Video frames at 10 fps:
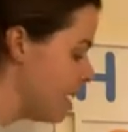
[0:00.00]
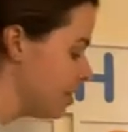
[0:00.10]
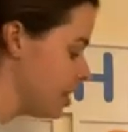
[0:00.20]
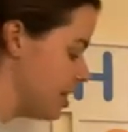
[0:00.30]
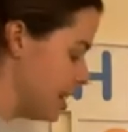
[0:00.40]

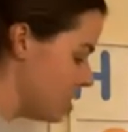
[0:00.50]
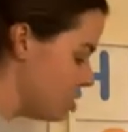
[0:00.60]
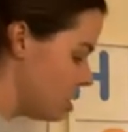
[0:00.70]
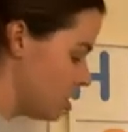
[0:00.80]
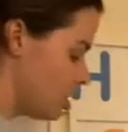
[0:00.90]
The
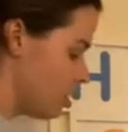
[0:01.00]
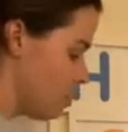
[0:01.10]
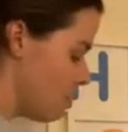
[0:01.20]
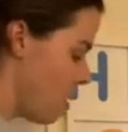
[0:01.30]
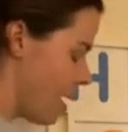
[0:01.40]
digit to the
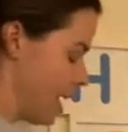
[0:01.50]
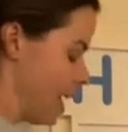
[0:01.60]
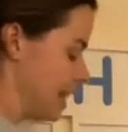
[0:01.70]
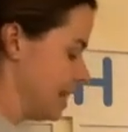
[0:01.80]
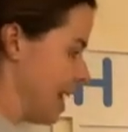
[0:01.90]
right
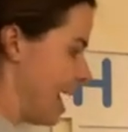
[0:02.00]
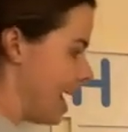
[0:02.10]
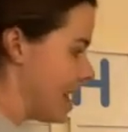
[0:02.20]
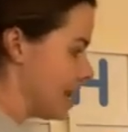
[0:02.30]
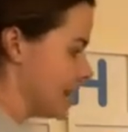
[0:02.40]
is an
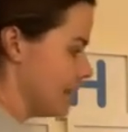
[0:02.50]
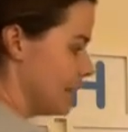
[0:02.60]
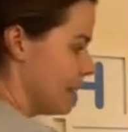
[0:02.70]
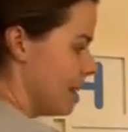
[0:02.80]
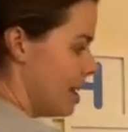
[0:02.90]
8.
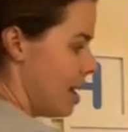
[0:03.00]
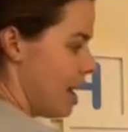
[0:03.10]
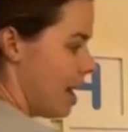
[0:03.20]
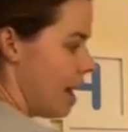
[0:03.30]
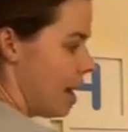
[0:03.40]

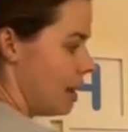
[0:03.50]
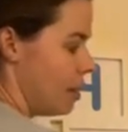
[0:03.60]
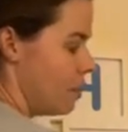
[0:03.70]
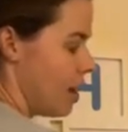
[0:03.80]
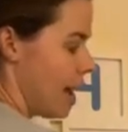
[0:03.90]
And
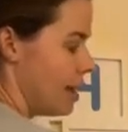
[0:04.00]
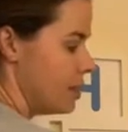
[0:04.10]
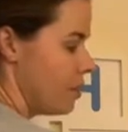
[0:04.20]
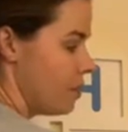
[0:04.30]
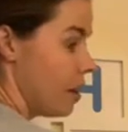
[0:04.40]
if it ends
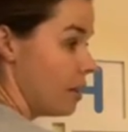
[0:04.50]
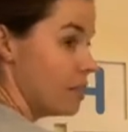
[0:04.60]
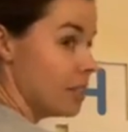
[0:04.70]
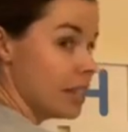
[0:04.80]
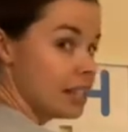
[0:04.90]
in 5,
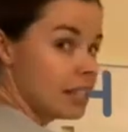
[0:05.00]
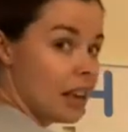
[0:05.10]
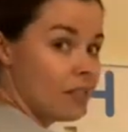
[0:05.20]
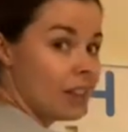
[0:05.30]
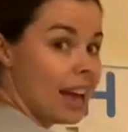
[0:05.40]
6,
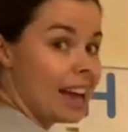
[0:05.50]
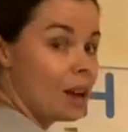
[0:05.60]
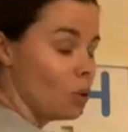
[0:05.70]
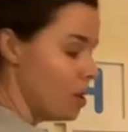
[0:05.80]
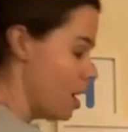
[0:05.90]
7, 8
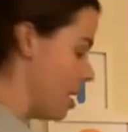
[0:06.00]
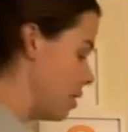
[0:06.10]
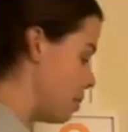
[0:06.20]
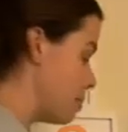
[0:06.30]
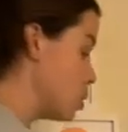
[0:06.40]
or 9,
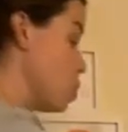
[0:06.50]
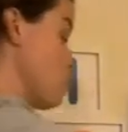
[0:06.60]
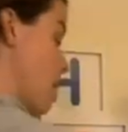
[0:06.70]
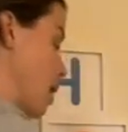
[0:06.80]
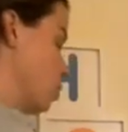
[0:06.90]
that means we
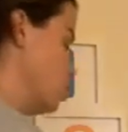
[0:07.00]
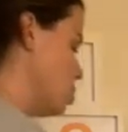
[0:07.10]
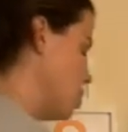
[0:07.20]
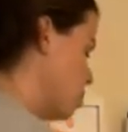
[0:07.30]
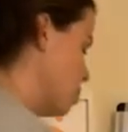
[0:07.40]
round
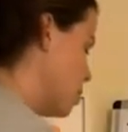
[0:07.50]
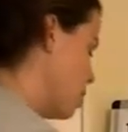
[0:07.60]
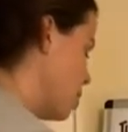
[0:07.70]
up.